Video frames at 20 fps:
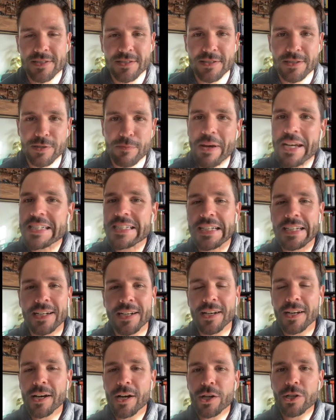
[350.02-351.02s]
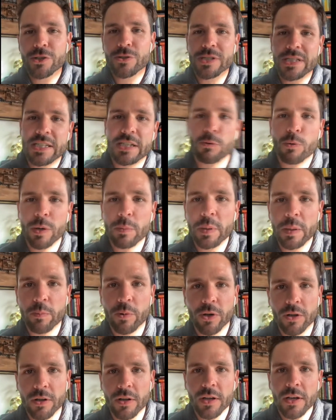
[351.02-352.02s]
amazing to see when
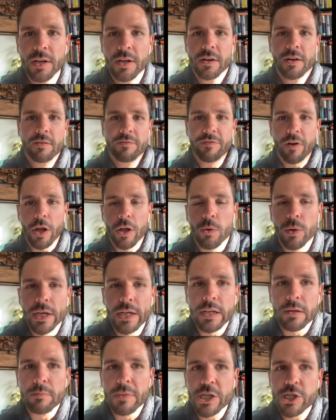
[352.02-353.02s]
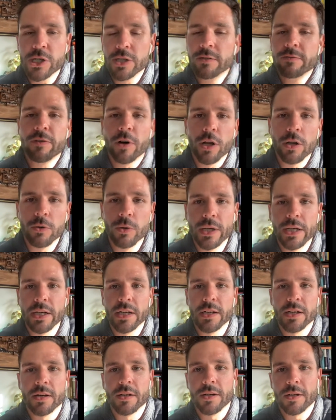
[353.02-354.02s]
people following a mission, following
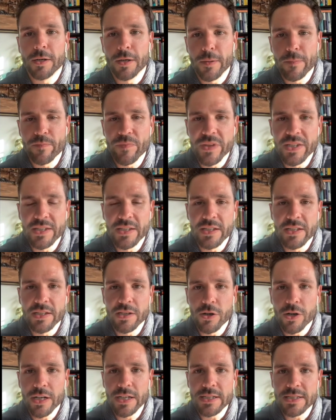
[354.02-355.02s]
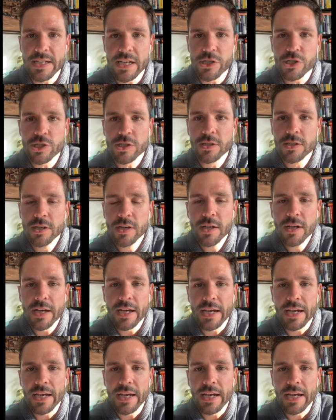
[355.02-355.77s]
the organization,